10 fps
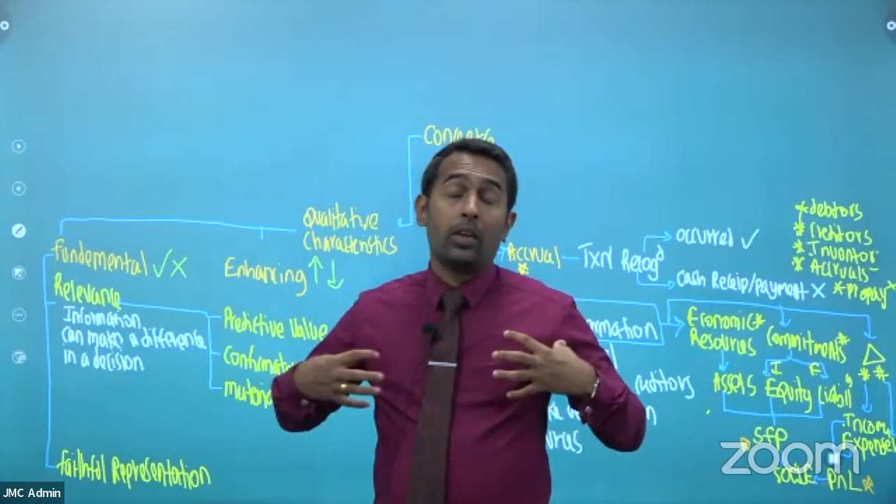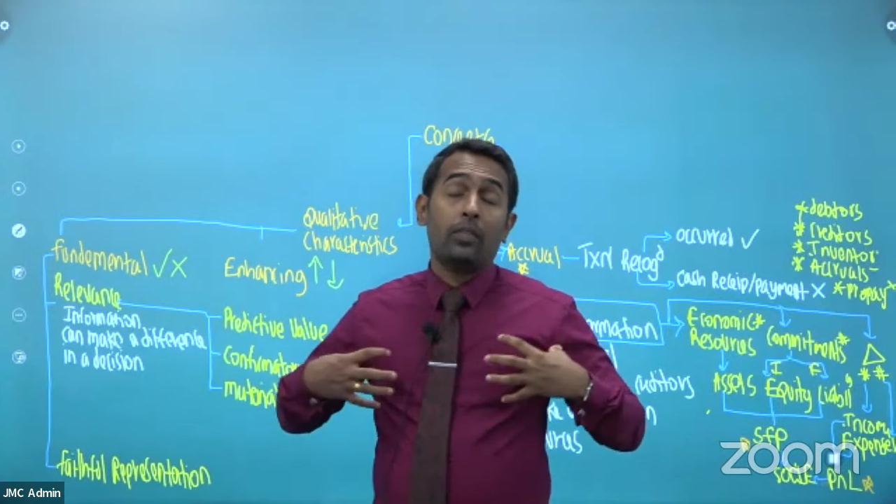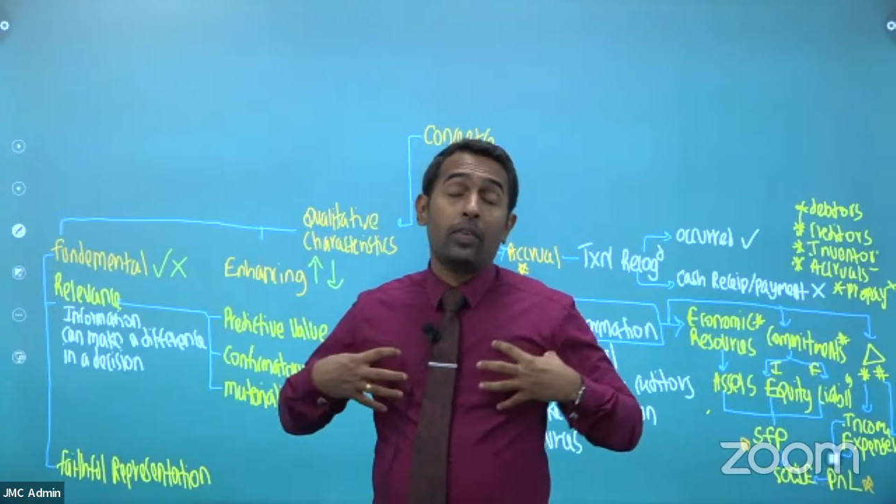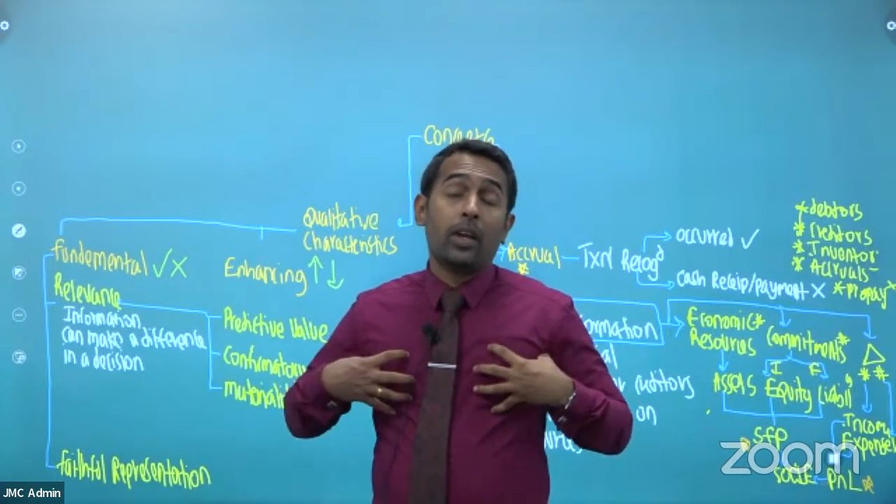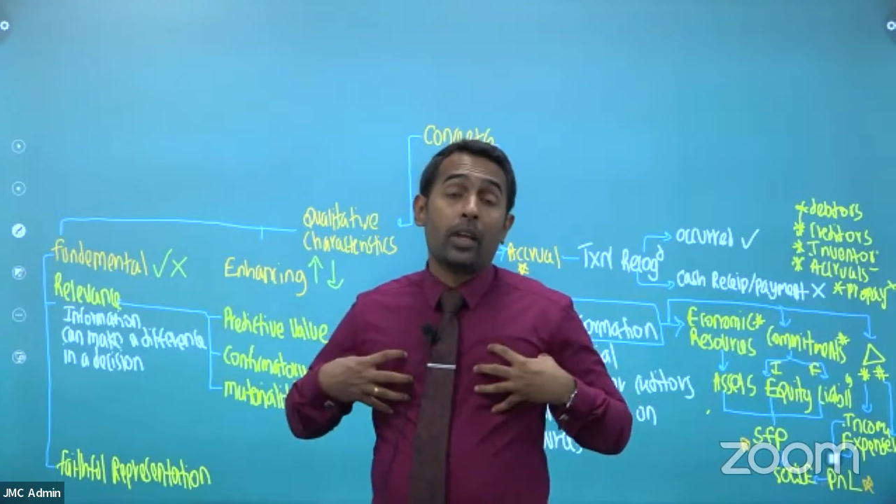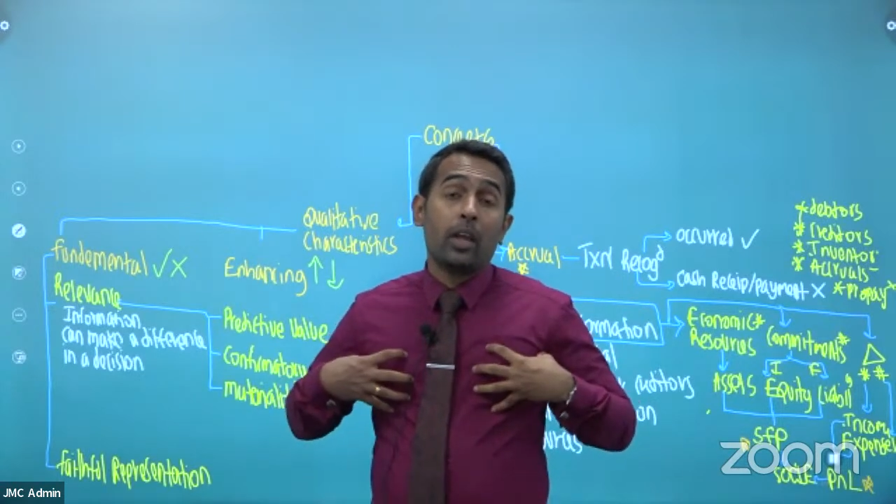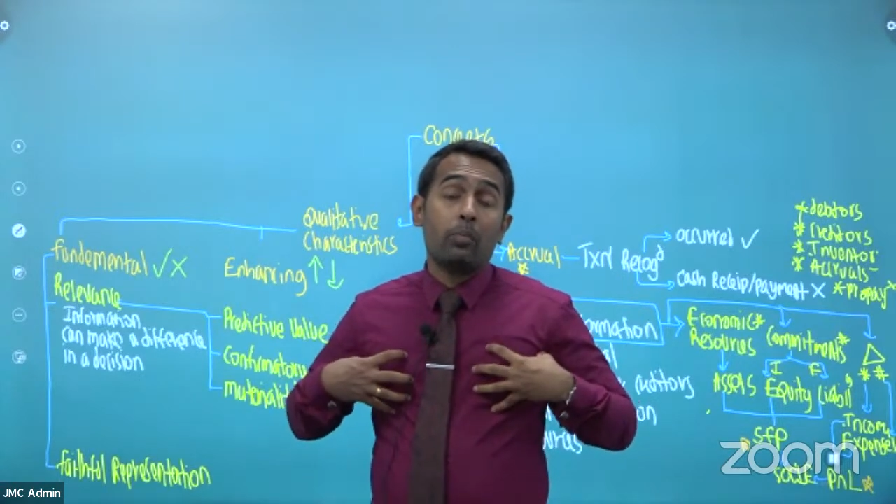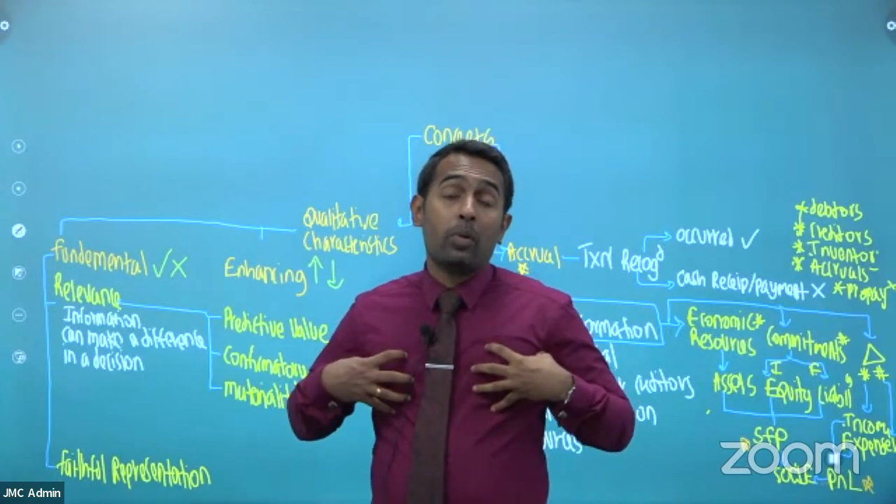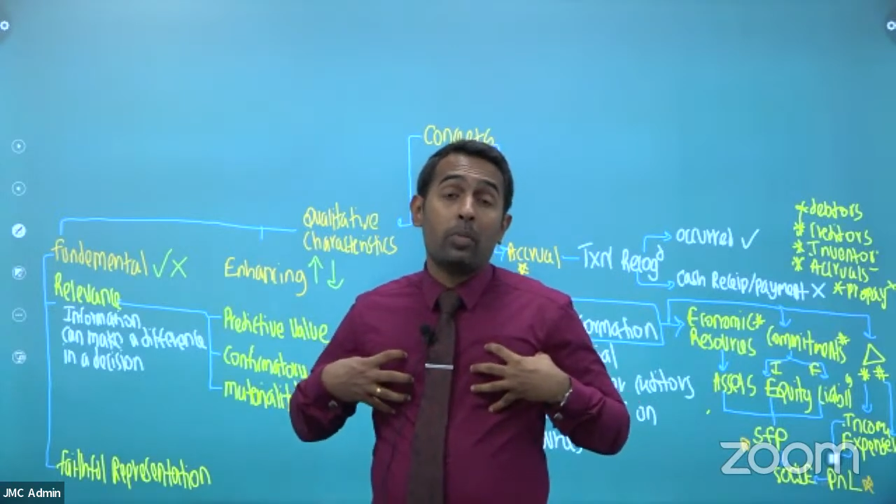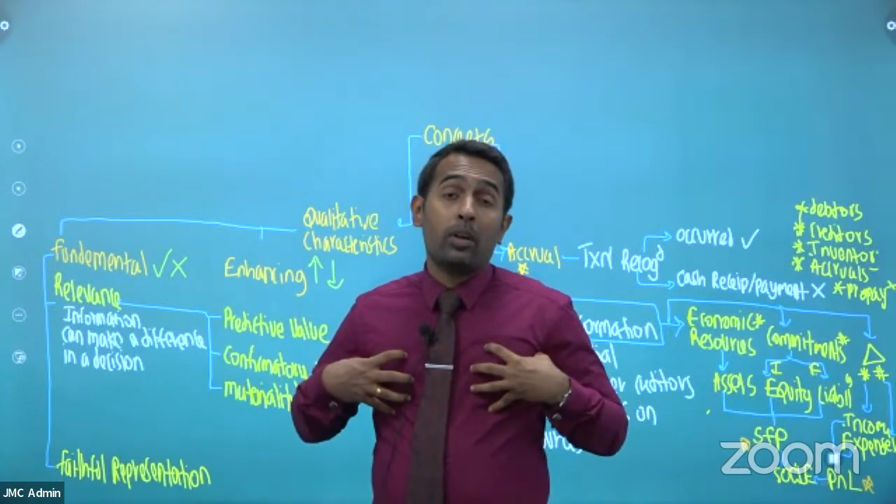If you are
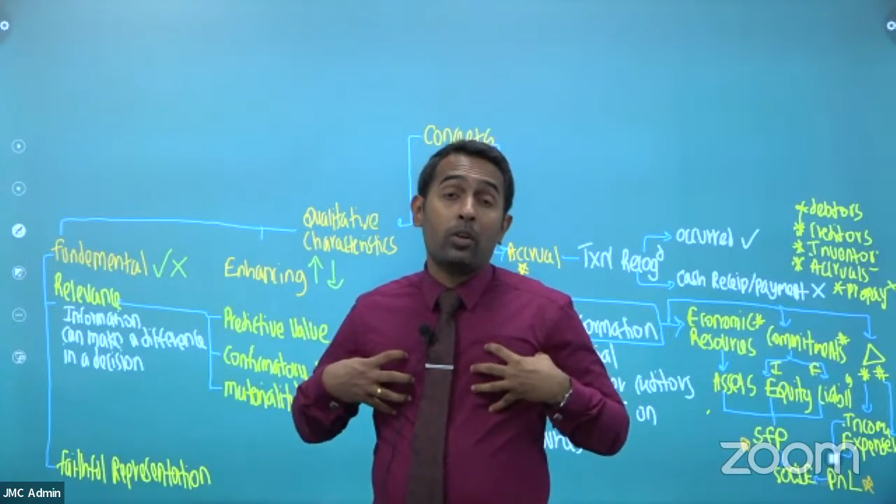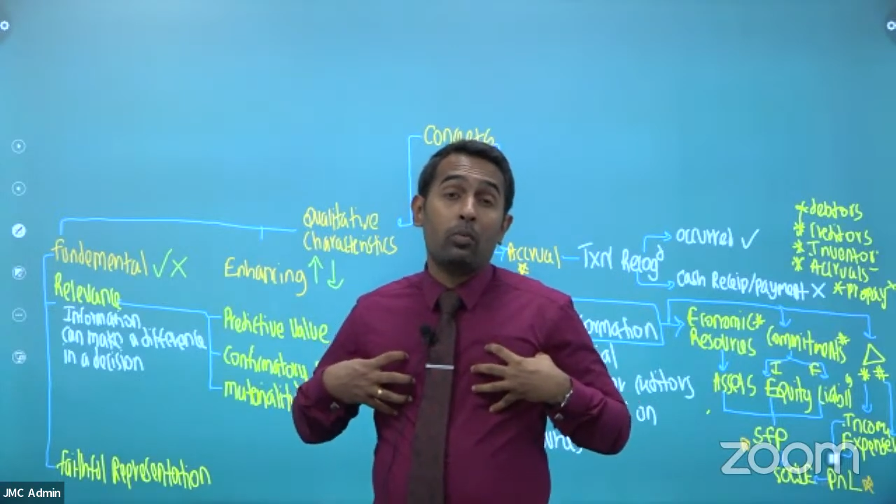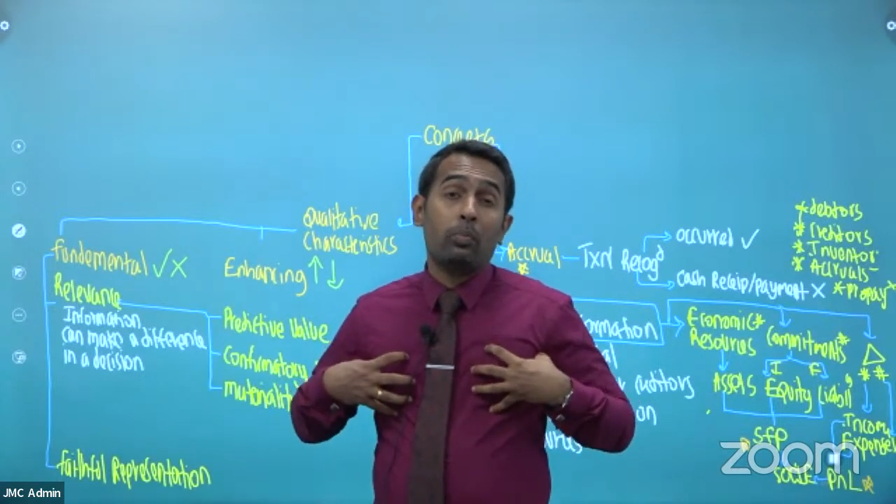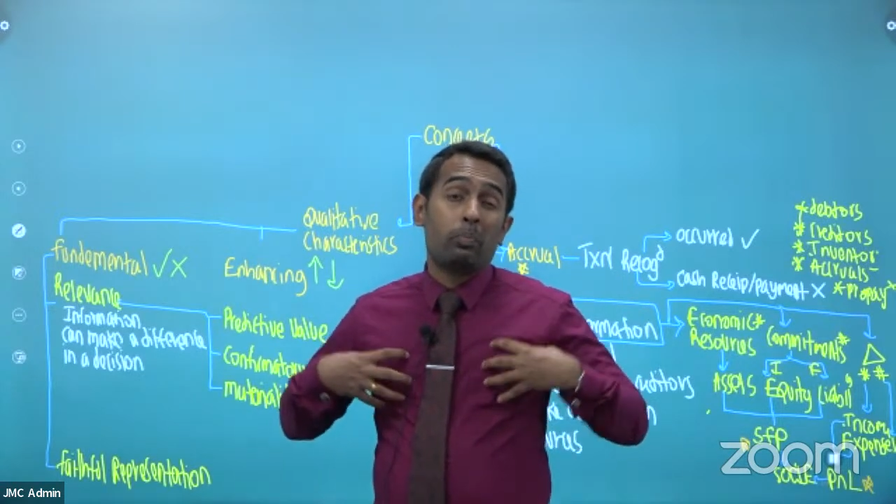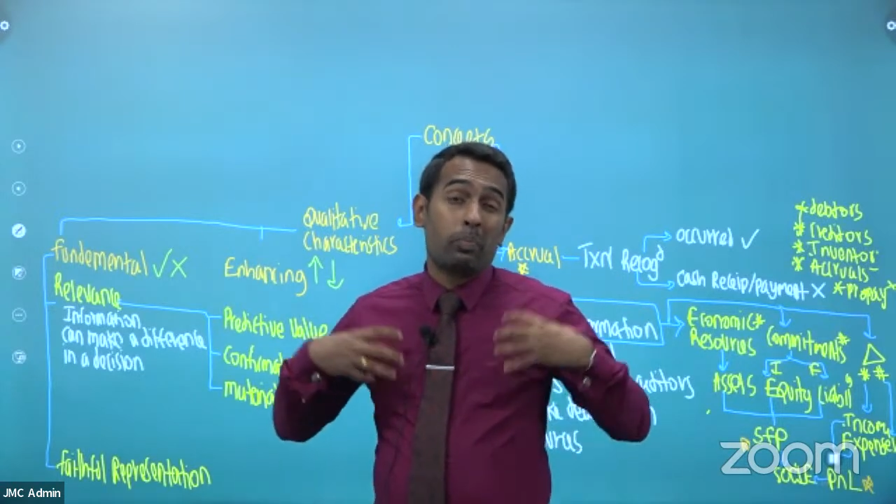capable of